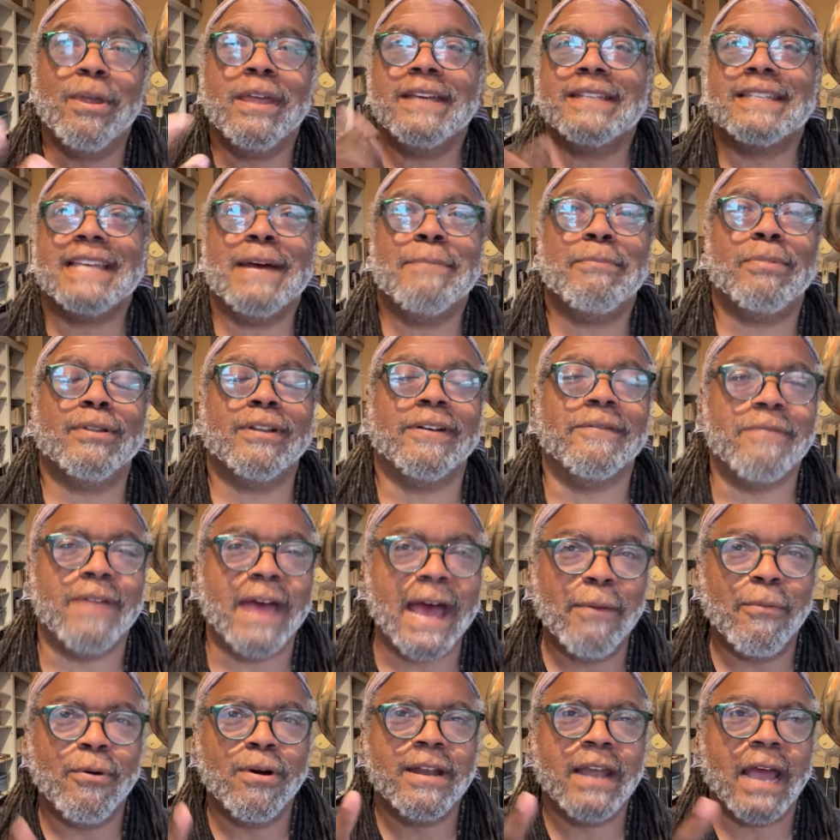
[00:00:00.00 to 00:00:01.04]
only example of
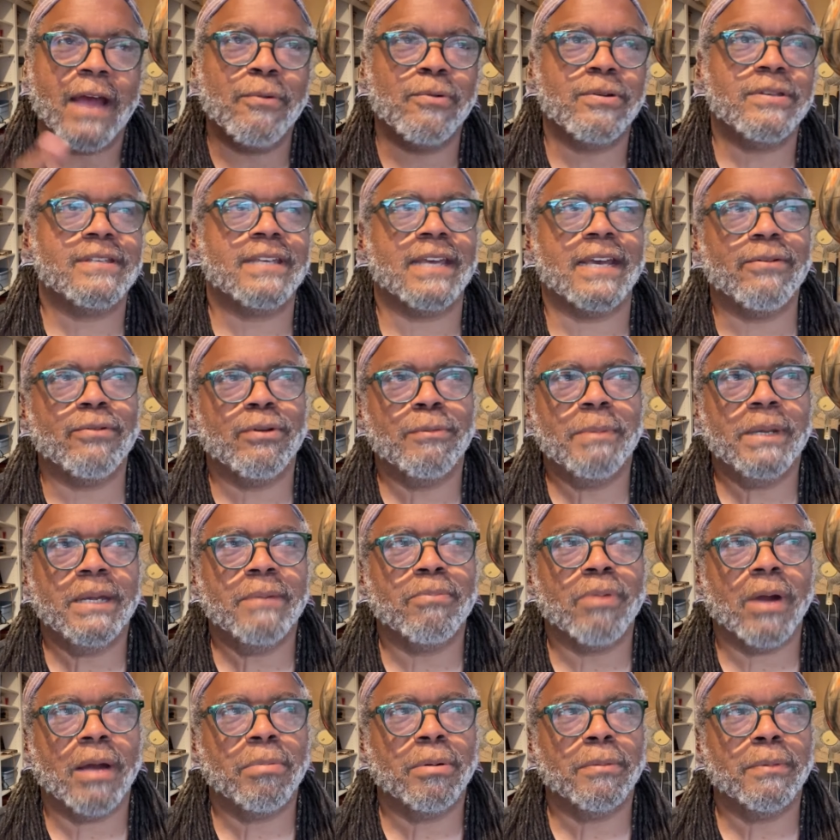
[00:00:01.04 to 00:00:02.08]
that one I would say would be
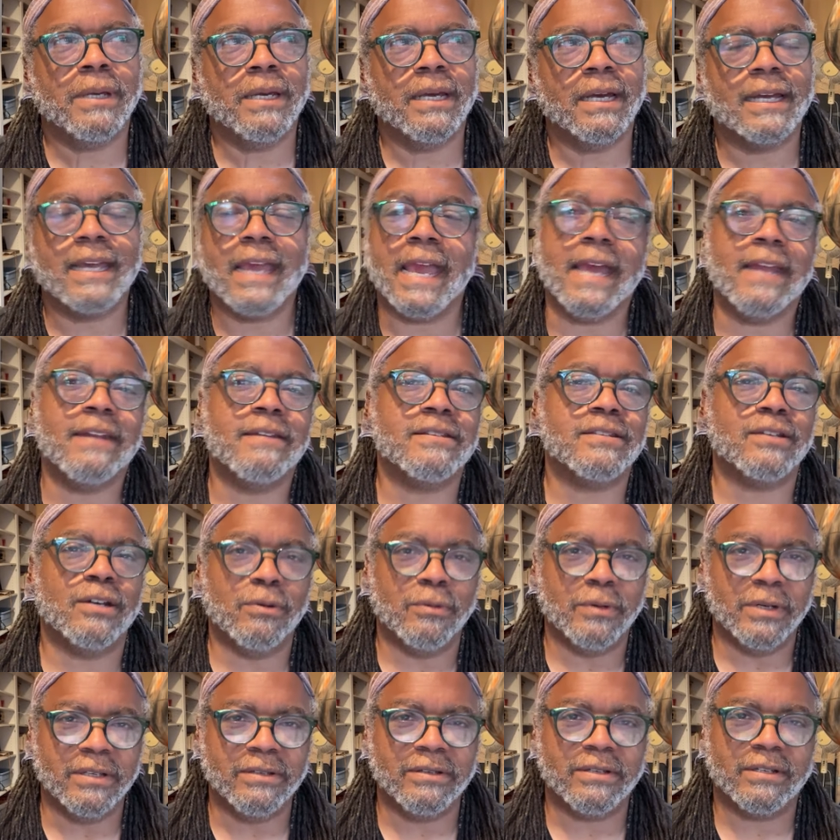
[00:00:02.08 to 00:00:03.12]
probably a uh, Candace
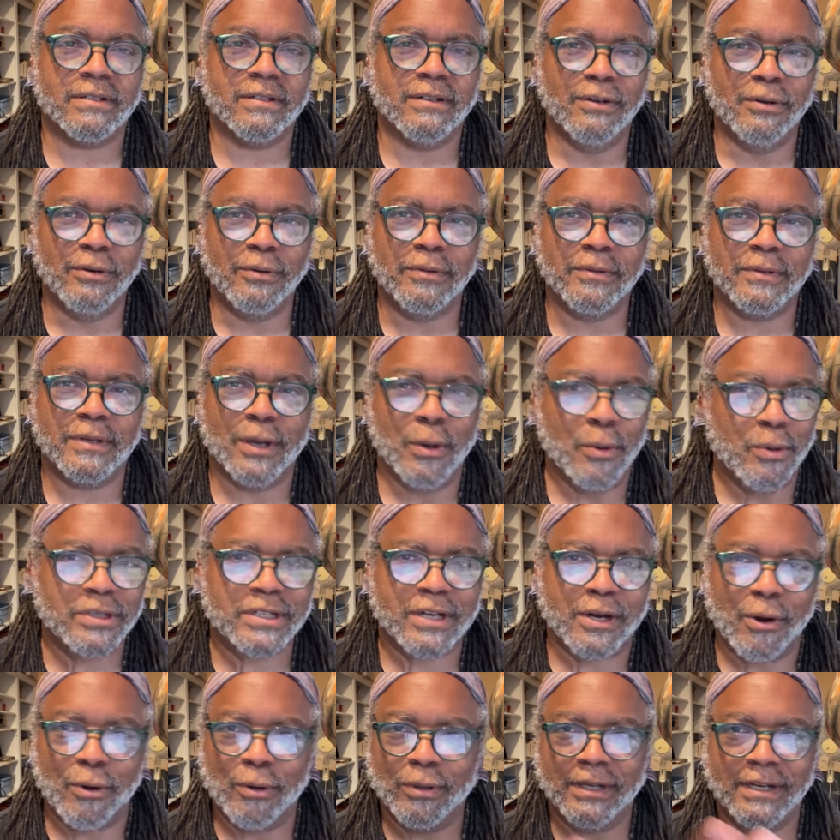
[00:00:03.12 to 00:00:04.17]
Owens, who who
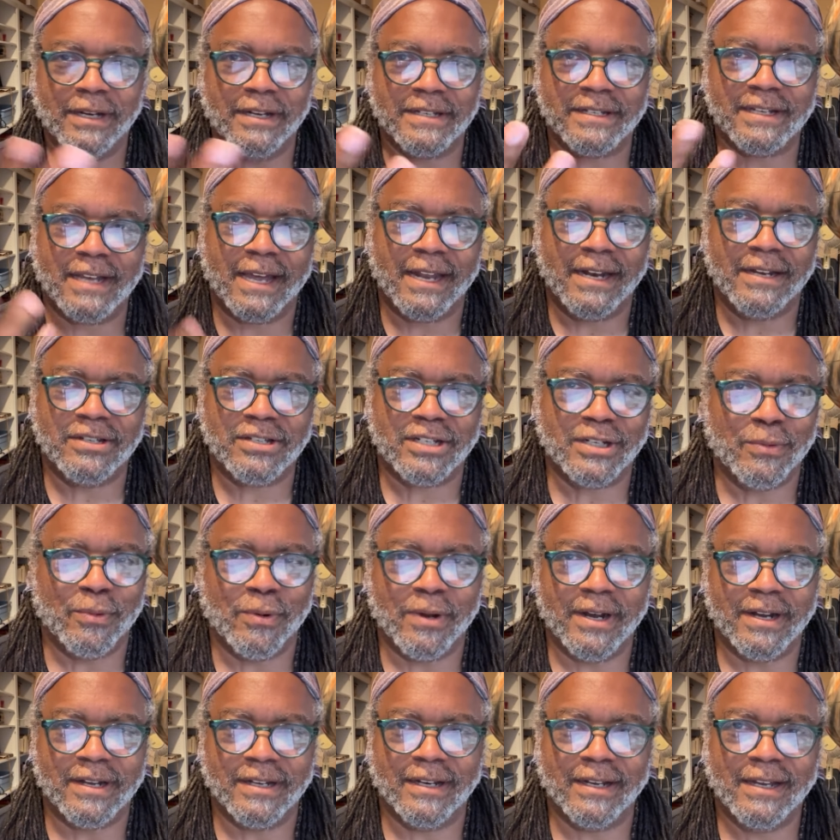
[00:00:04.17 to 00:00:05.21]
has currently decided she
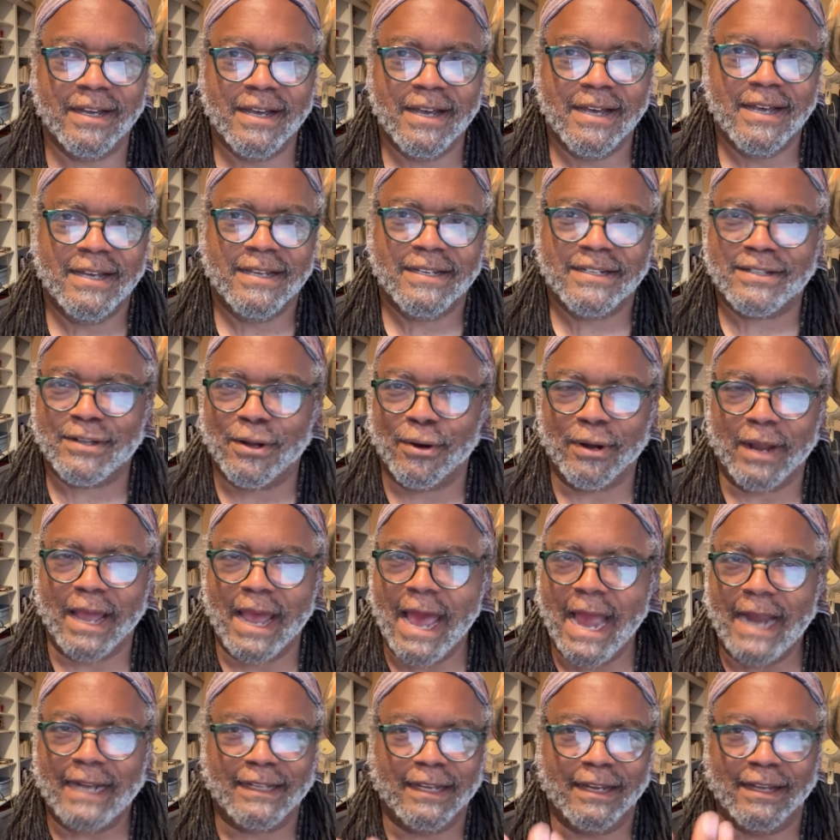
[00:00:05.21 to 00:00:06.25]
wanted to start
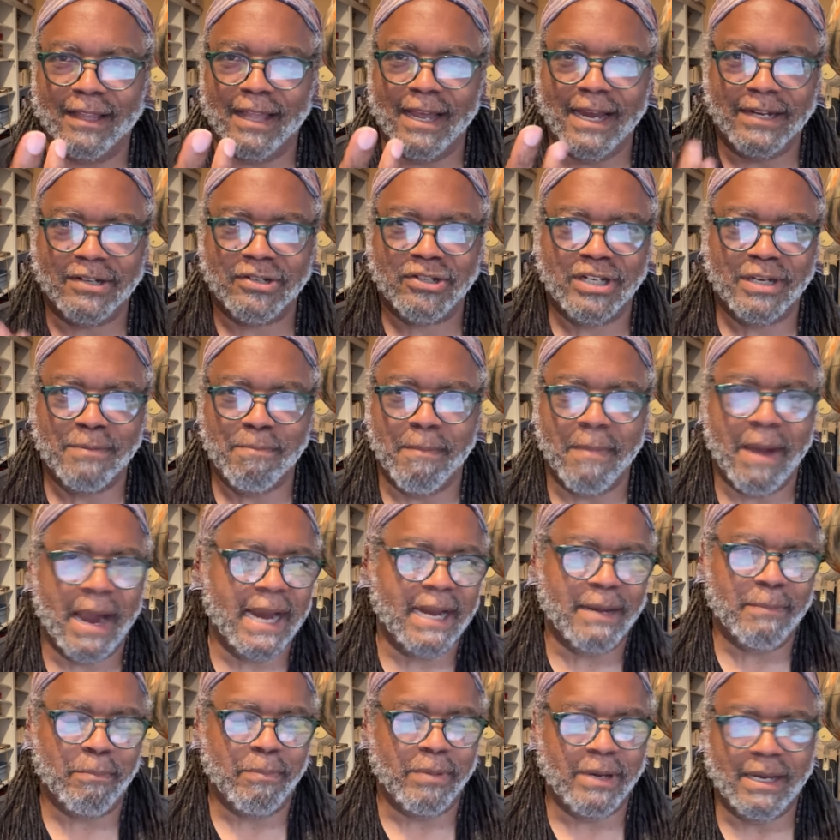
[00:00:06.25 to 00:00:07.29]
acting like she
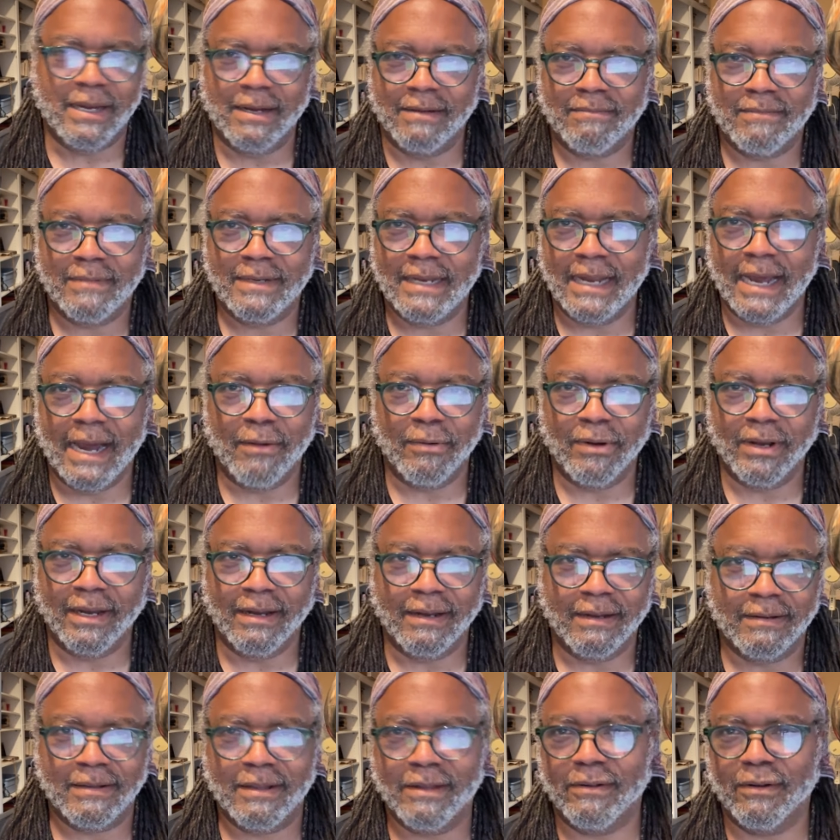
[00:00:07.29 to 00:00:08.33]
might be
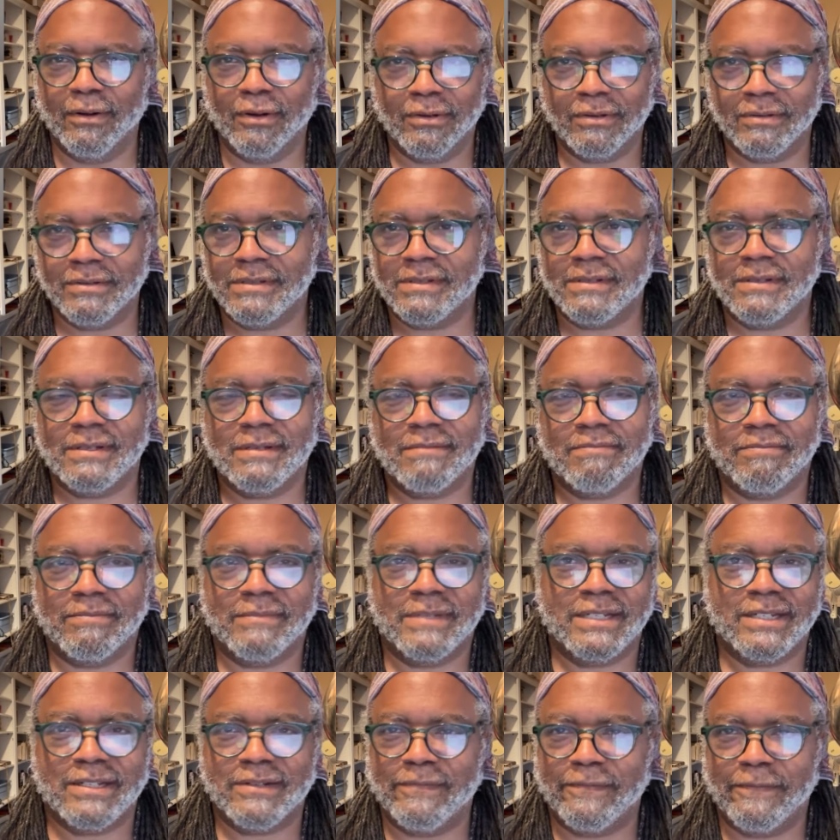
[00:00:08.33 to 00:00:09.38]
doubting the
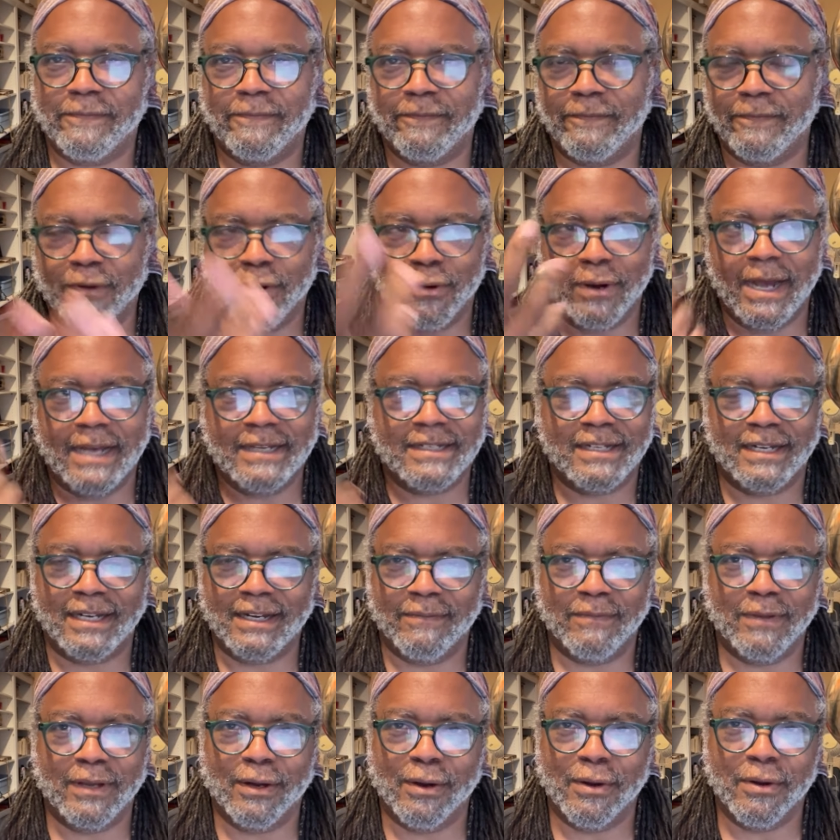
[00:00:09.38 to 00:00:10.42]

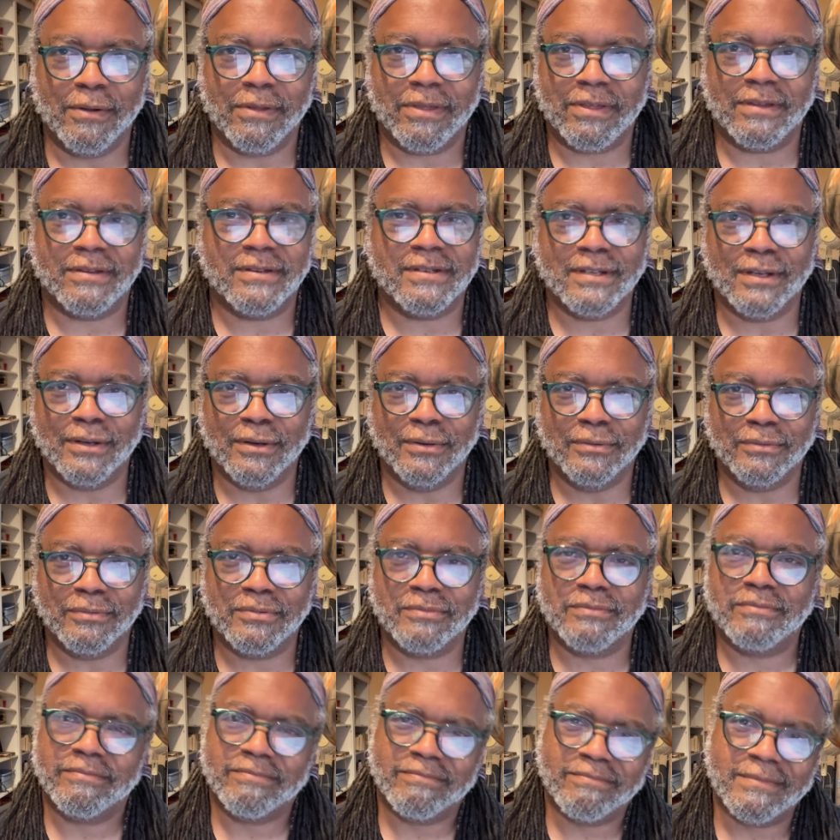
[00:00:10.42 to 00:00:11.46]
ferocity of the Earth. So,
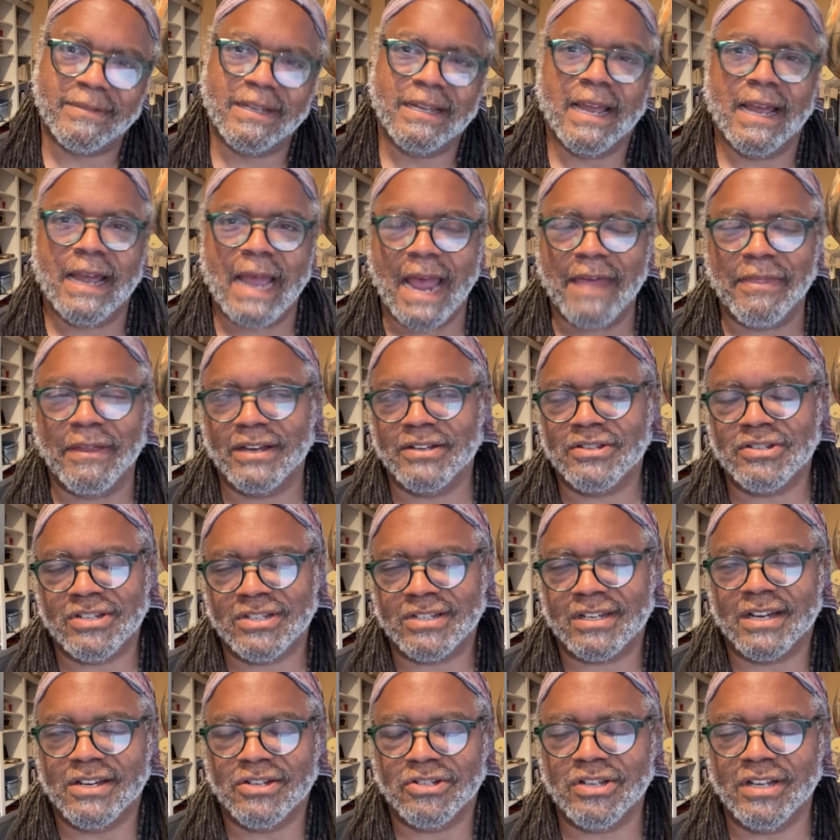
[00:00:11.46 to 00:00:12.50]
I think it's
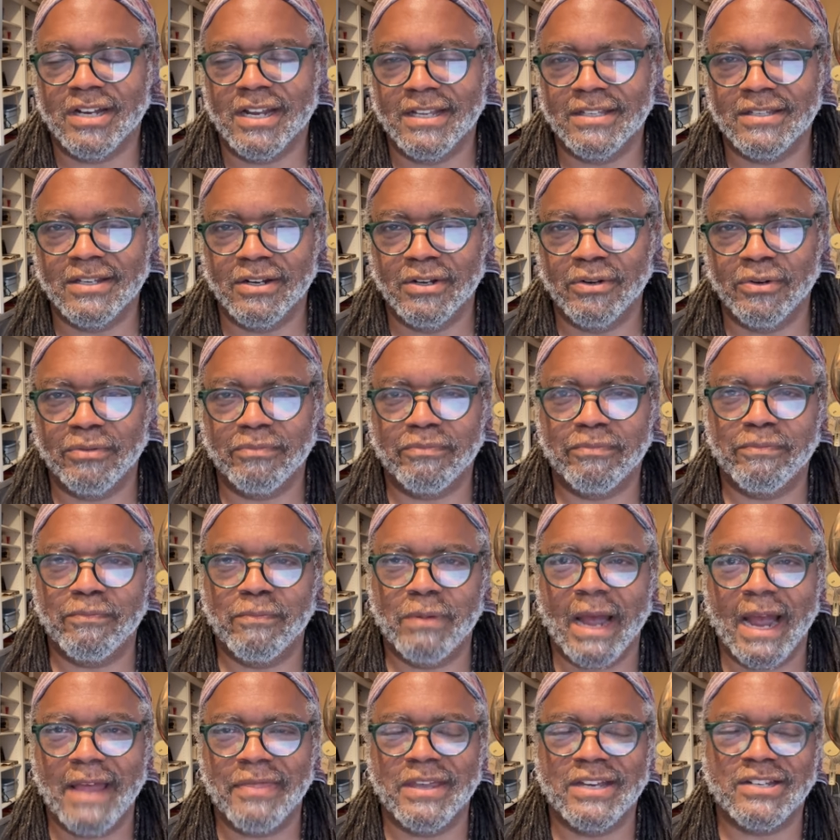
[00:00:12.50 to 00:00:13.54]
just because she you needs a new. So?
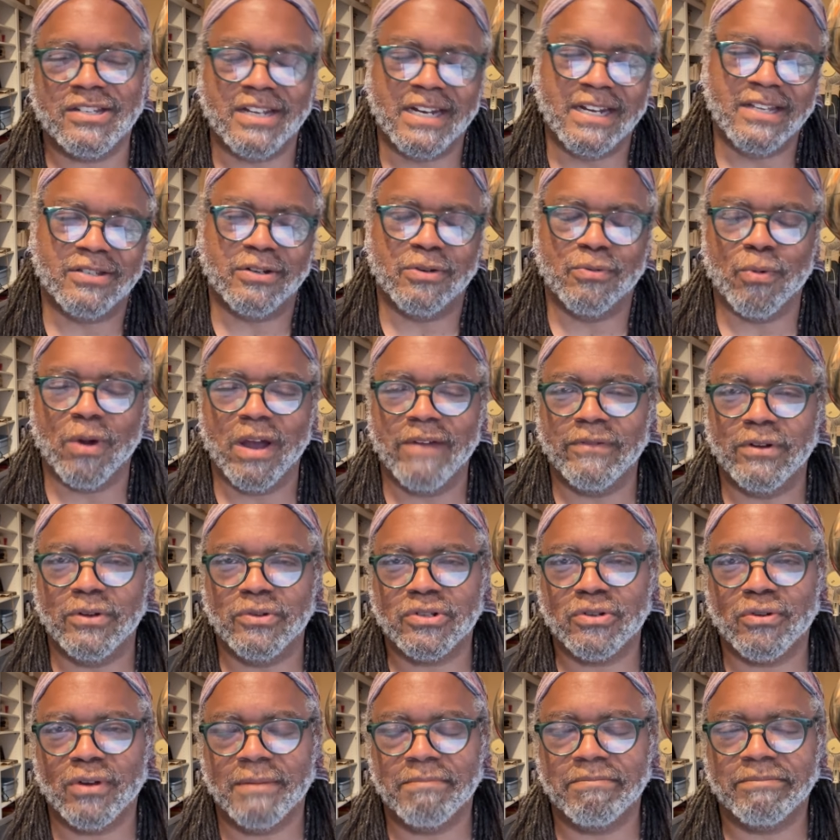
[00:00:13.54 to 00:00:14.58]
I think she needs a new
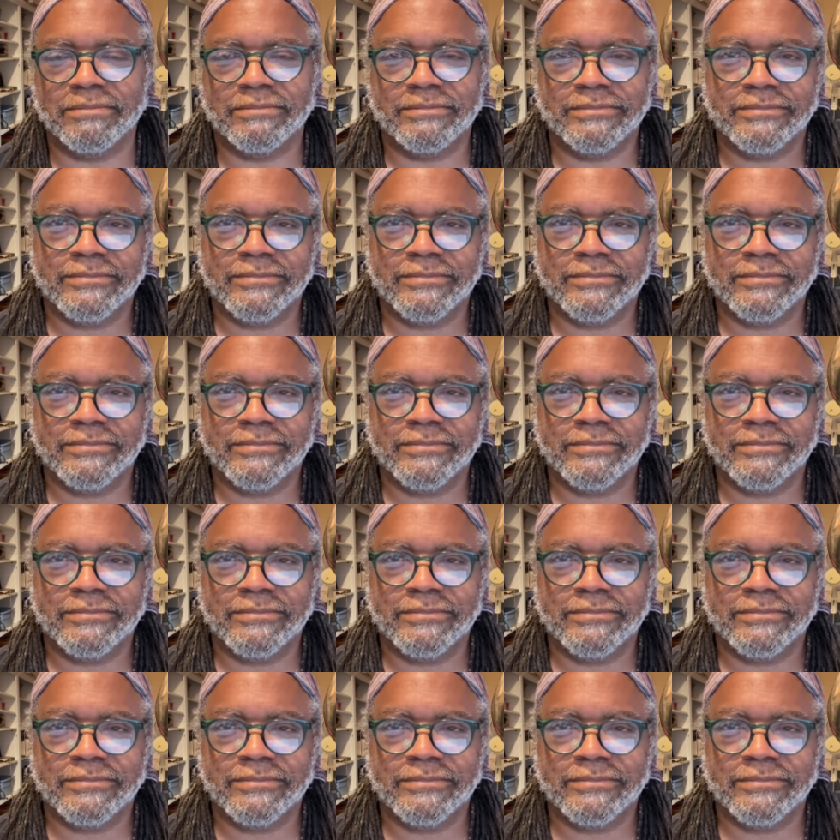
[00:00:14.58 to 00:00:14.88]
revenue stream